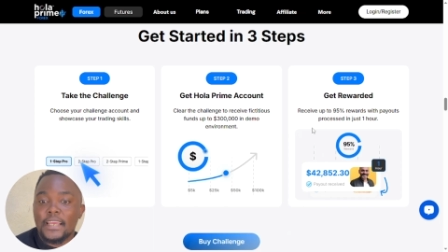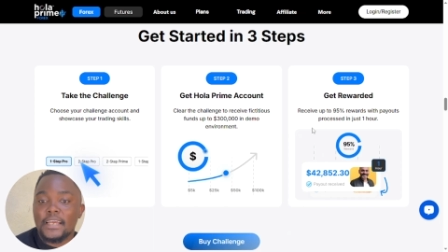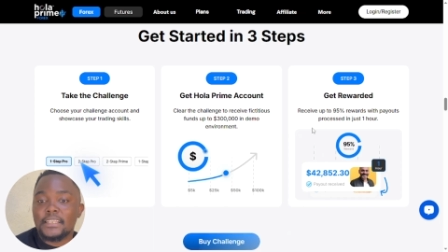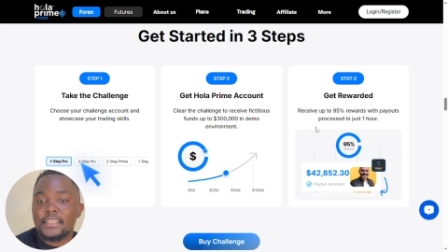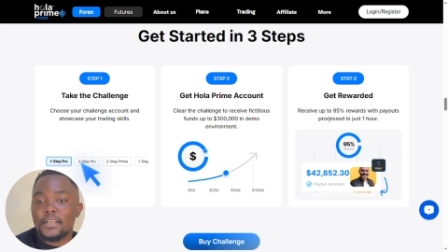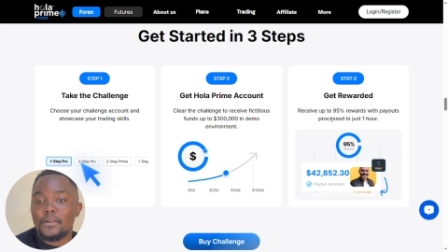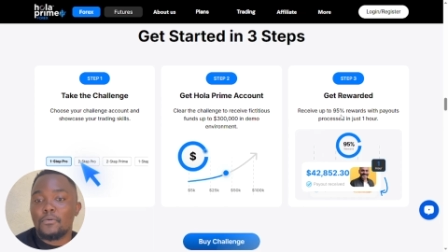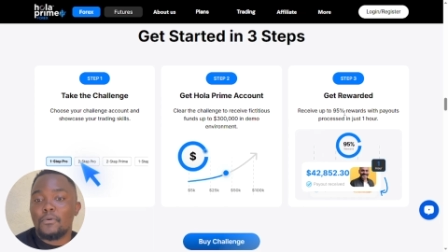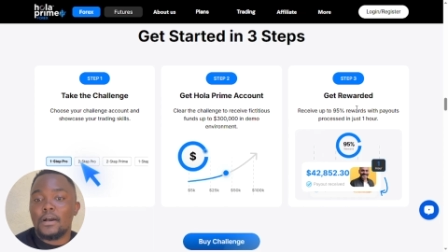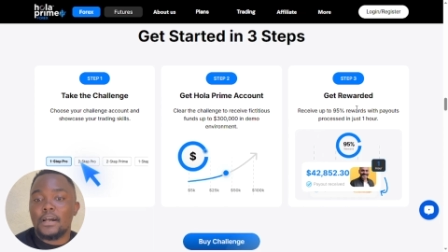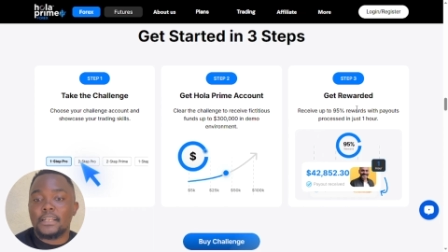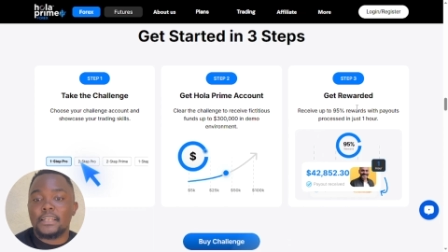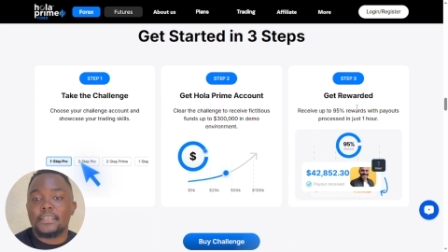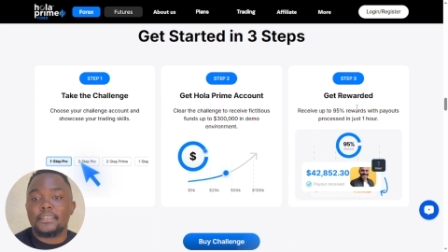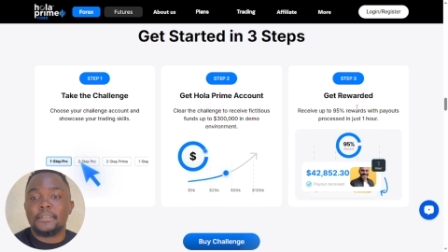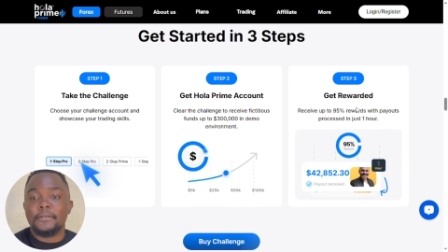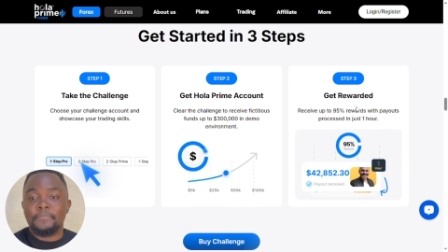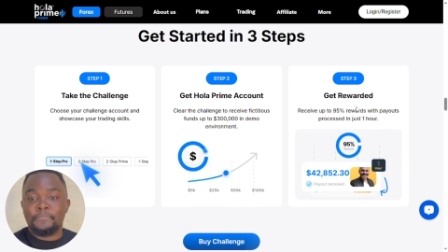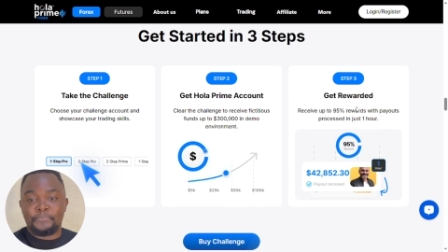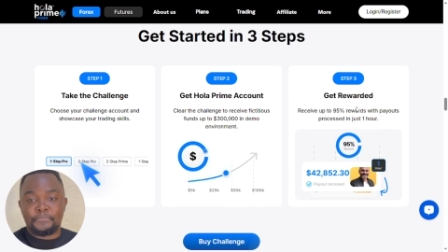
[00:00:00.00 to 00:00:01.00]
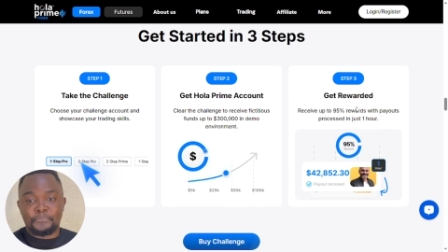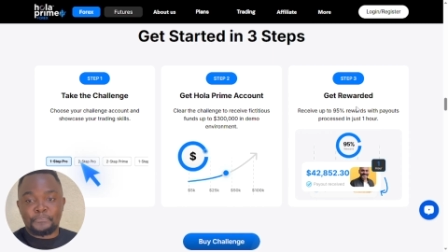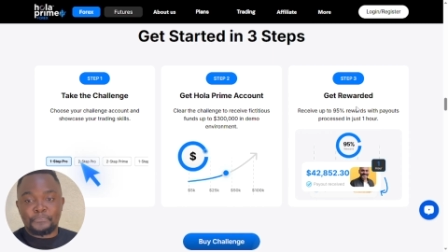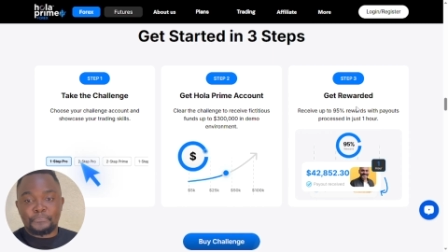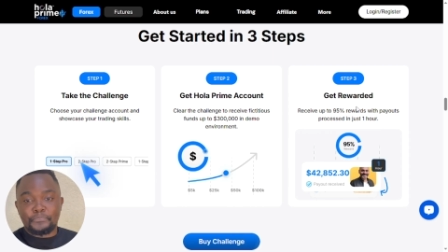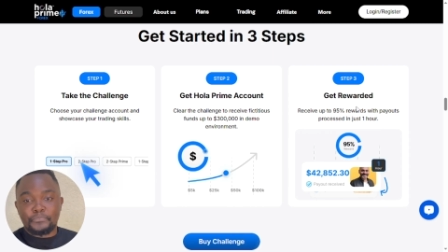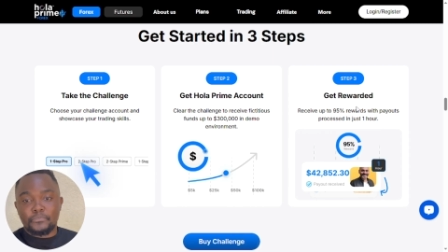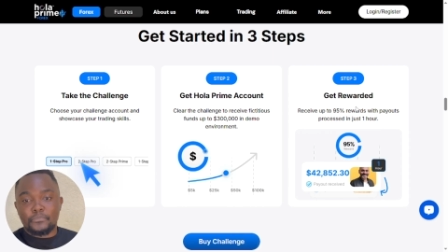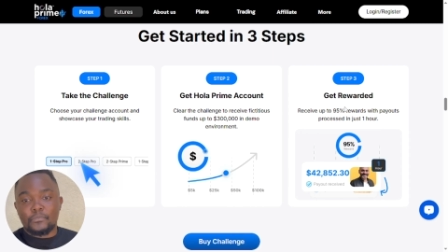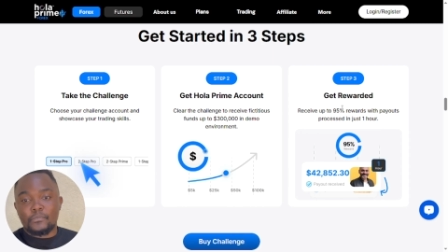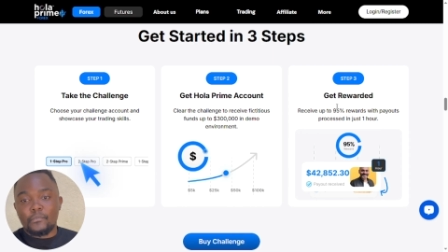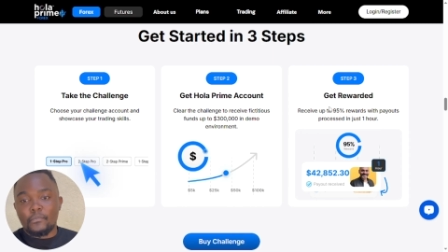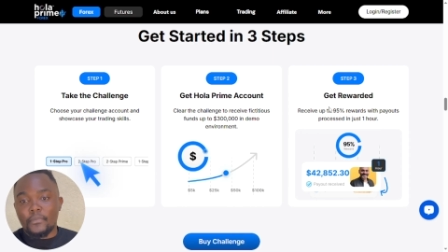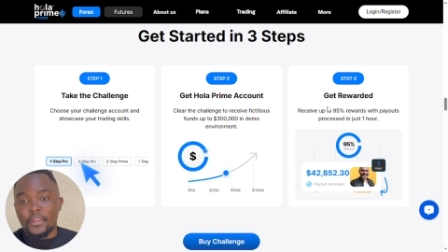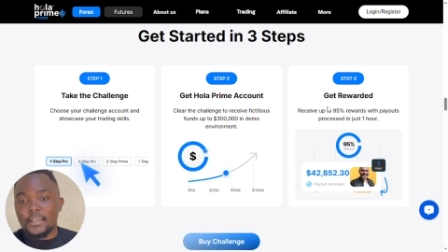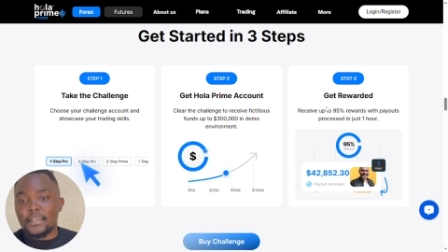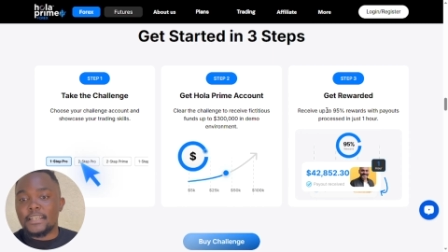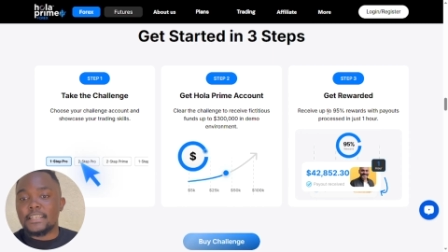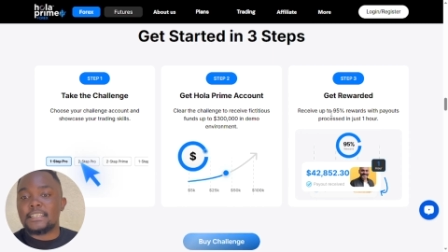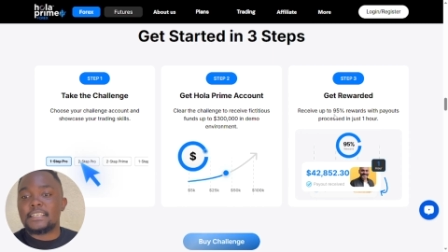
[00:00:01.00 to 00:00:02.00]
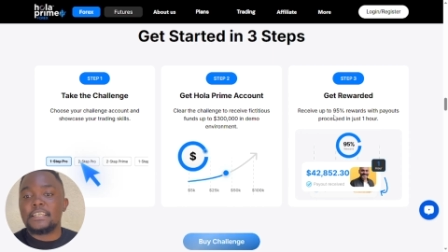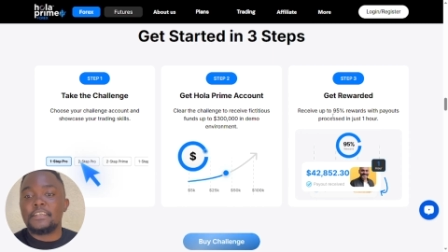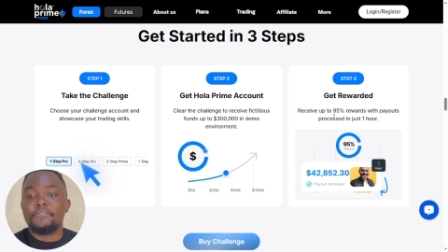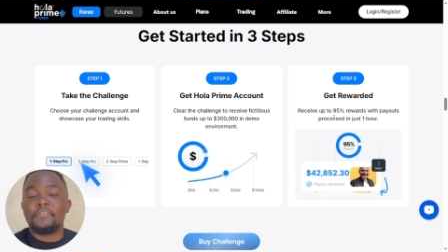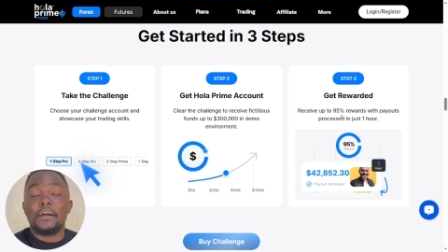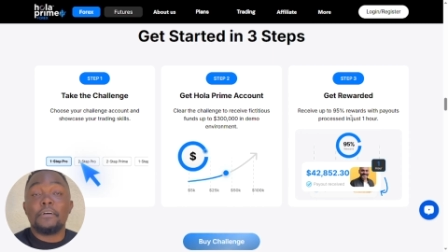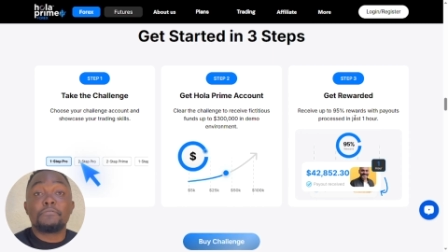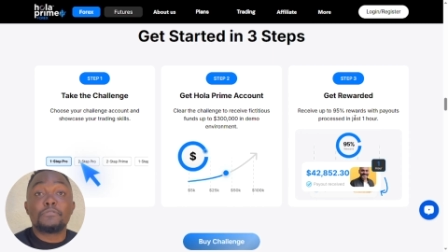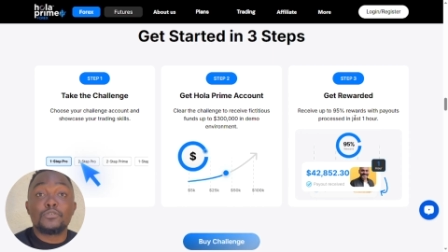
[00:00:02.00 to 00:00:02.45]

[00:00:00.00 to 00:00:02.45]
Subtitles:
Get rewarded, receive